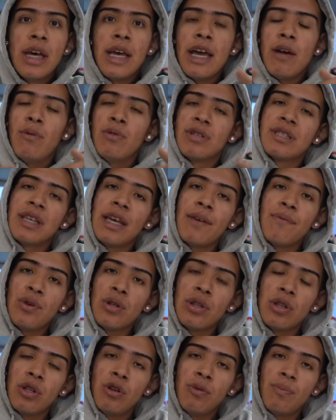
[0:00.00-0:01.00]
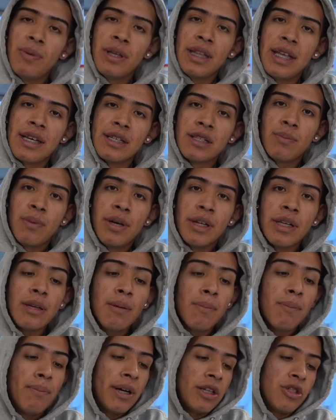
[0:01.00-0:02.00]
it will save you a little bit less money,
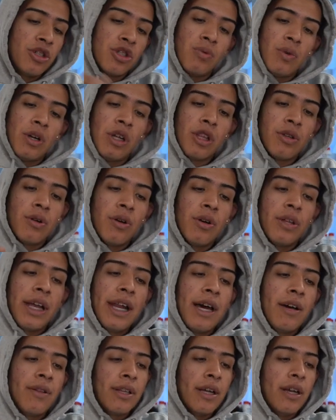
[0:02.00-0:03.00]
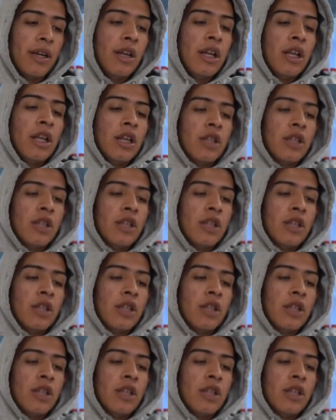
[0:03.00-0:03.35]
but just want to throw that out there.